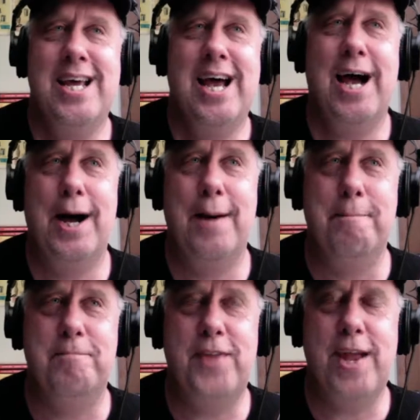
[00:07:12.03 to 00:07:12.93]

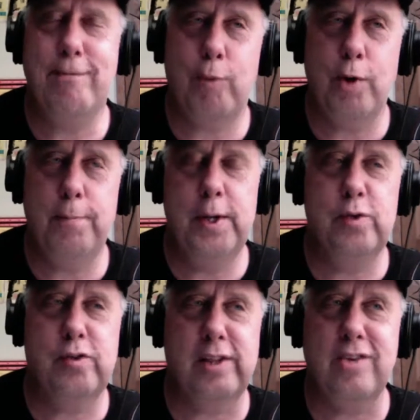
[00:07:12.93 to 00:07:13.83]
They have
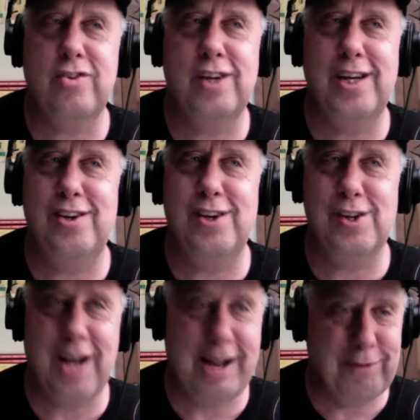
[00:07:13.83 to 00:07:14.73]
rowboats listening to your
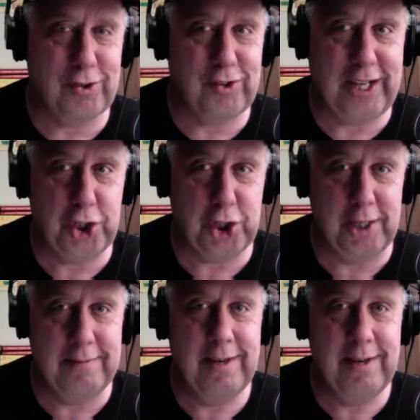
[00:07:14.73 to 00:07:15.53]
conversation,